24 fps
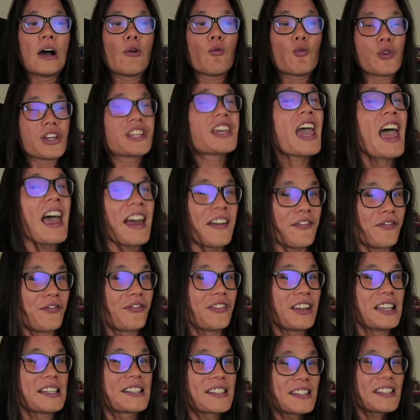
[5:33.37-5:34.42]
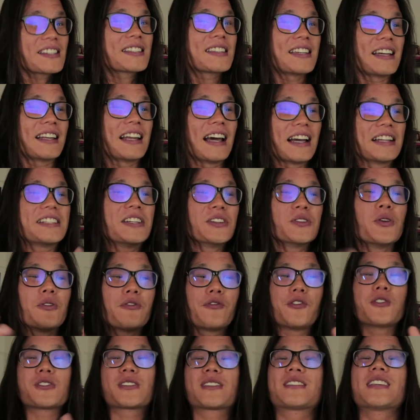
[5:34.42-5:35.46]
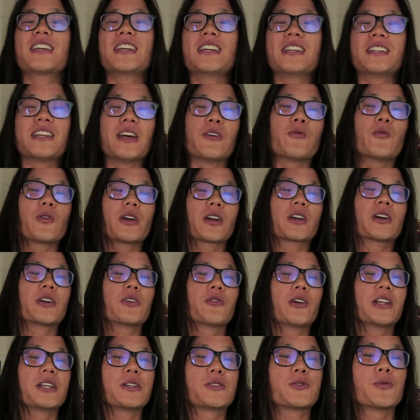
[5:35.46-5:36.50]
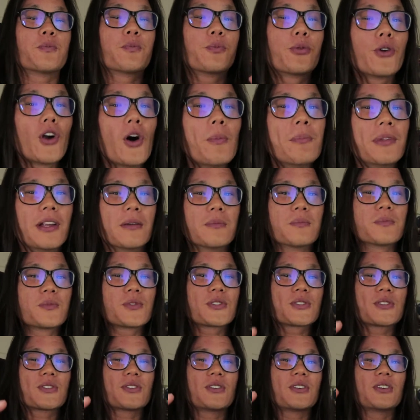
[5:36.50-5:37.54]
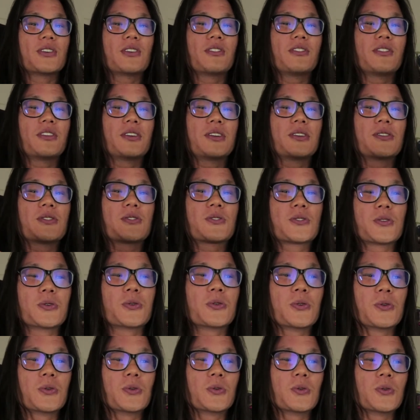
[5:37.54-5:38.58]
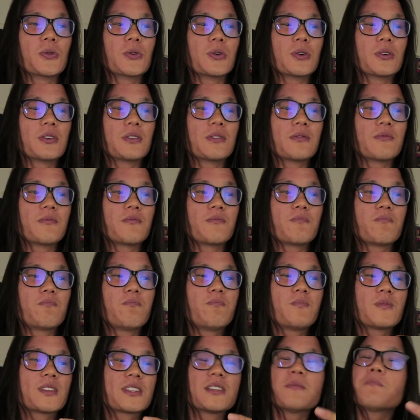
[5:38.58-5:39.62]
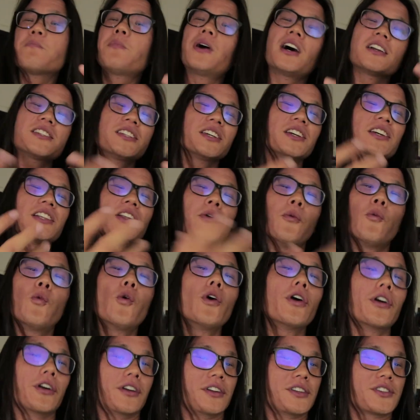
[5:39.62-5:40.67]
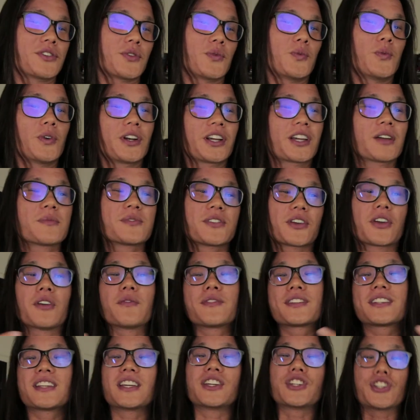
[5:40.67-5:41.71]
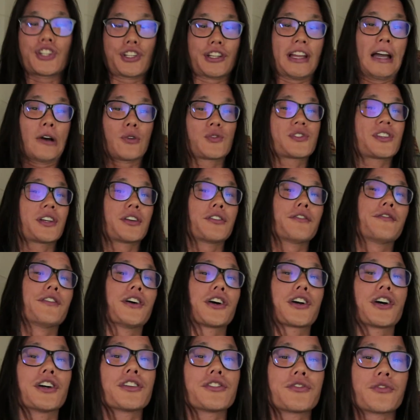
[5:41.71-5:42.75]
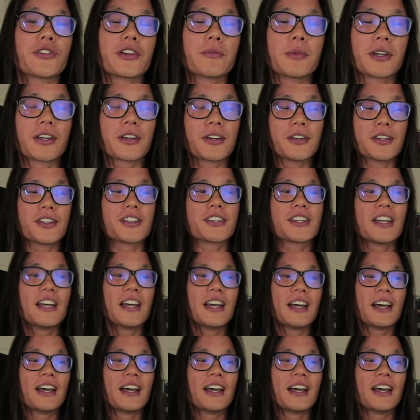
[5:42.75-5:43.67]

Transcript: We can. It's just that I did not foresee that we are going to run into problems to some particular words when it comes to conversation outside of our country, because